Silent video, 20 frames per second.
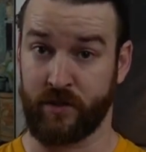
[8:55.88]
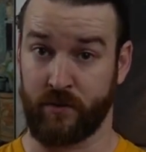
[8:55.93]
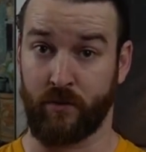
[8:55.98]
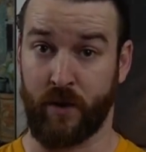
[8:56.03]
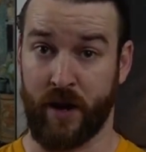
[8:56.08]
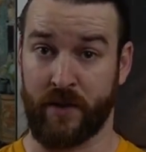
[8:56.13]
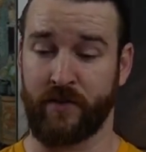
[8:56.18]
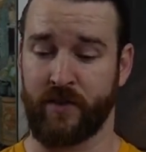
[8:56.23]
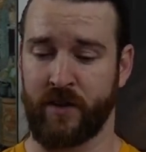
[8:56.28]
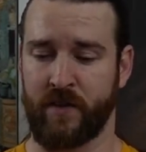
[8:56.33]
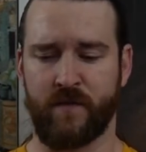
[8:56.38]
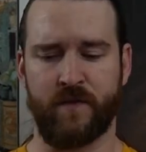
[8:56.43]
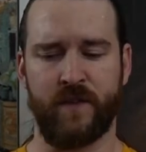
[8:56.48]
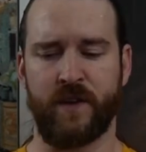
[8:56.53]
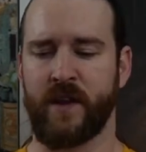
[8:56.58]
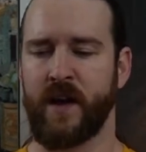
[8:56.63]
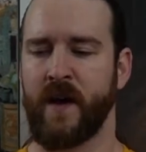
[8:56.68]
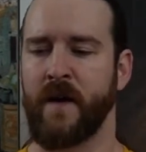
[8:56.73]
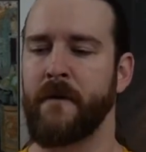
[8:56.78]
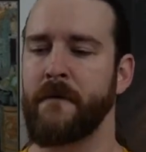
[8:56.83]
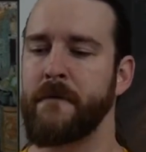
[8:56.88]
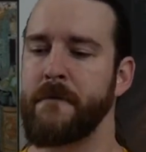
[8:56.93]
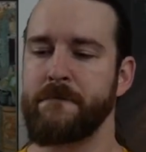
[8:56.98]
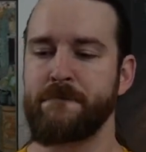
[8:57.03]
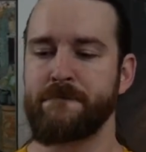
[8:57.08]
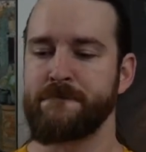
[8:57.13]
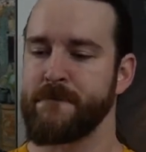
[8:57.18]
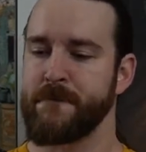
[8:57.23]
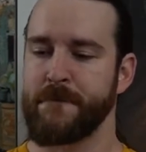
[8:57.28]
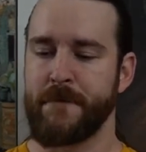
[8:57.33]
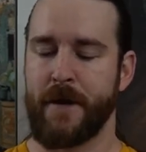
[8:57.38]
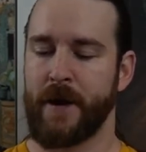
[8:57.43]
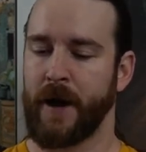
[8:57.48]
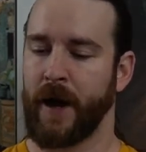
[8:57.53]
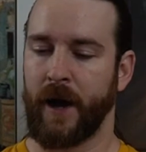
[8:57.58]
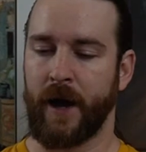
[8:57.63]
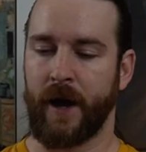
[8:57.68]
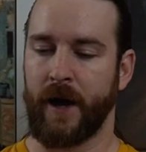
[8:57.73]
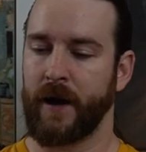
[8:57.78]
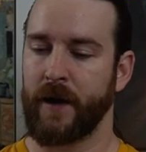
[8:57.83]
red Zinfandel.
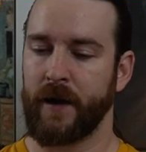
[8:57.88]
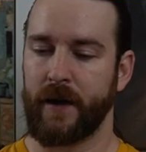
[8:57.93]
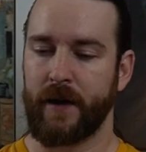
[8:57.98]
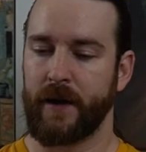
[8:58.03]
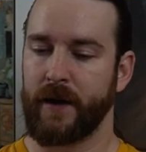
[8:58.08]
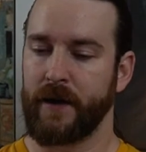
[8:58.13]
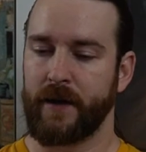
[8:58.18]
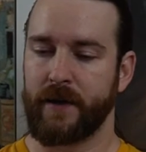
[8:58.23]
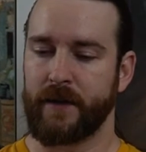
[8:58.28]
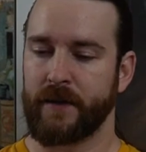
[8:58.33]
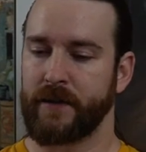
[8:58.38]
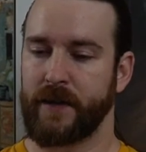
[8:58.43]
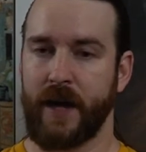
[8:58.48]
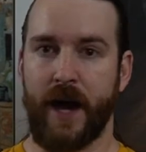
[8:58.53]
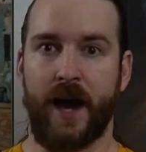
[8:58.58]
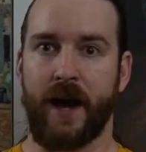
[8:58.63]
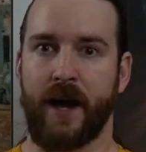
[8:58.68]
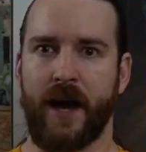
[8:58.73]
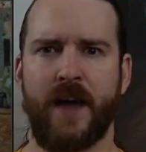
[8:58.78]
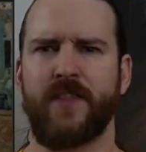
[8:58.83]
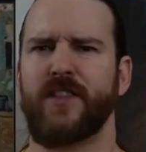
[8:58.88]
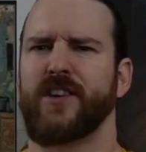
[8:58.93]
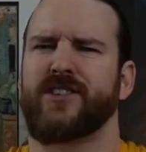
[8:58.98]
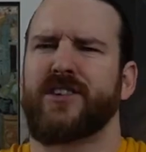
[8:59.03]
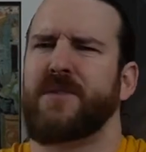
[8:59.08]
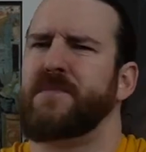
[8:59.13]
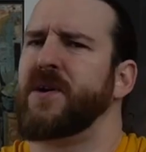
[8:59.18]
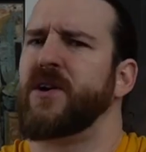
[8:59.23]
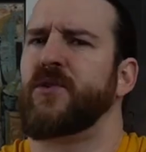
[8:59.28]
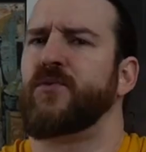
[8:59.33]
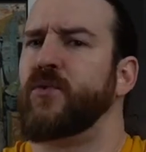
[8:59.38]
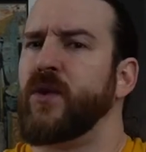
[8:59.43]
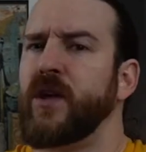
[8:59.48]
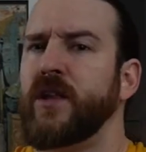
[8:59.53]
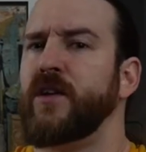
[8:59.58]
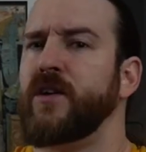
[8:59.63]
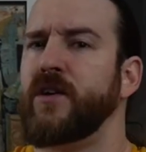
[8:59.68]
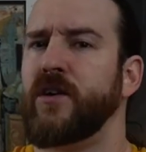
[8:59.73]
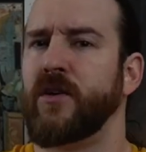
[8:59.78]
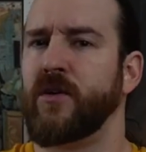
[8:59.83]
Uh, yeah, and this would be a
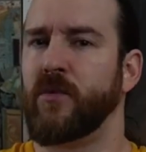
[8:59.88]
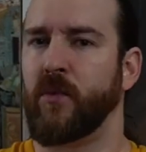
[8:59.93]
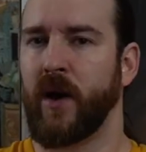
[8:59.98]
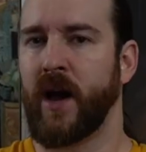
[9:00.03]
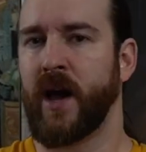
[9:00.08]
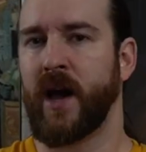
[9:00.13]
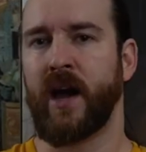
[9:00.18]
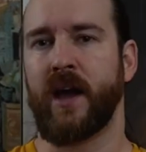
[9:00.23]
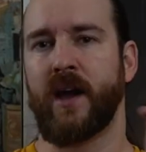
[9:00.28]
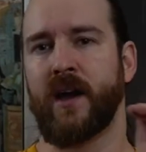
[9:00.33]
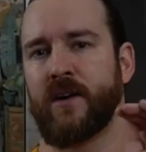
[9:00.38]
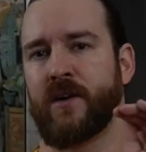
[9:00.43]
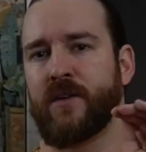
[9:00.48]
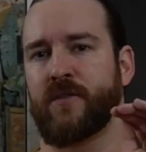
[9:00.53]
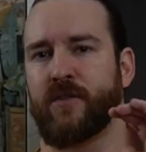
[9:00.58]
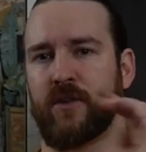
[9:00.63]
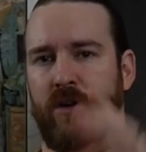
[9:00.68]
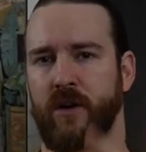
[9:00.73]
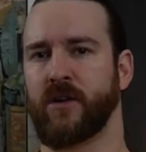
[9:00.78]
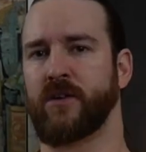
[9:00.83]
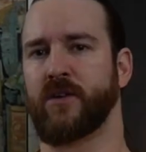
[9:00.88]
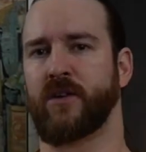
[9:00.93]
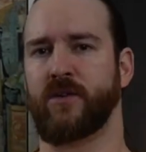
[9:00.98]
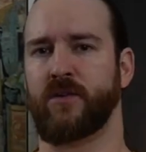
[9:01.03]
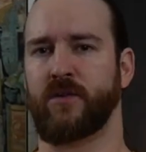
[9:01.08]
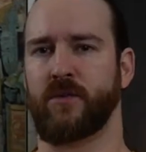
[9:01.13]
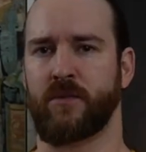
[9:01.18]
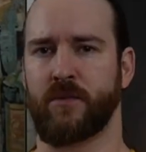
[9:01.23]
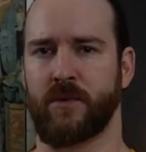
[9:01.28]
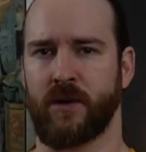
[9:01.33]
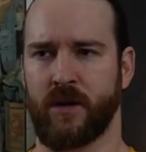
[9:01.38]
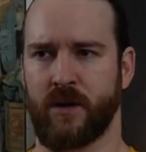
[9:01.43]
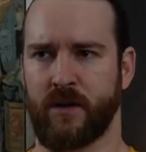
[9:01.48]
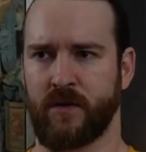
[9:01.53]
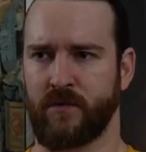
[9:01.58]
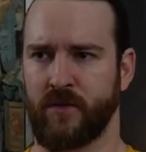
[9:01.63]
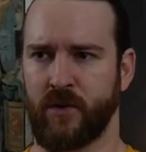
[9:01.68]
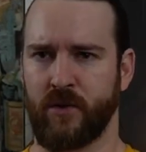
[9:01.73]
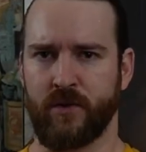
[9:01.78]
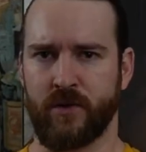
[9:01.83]
really good way for all
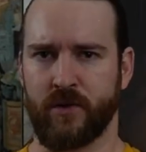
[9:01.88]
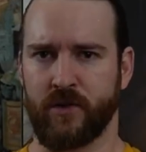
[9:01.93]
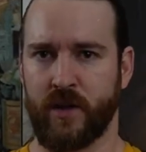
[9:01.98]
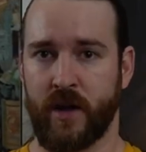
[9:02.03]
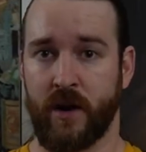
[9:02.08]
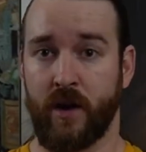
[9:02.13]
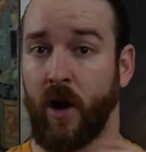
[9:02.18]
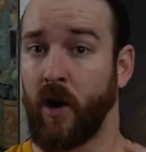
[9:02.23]
you viewers that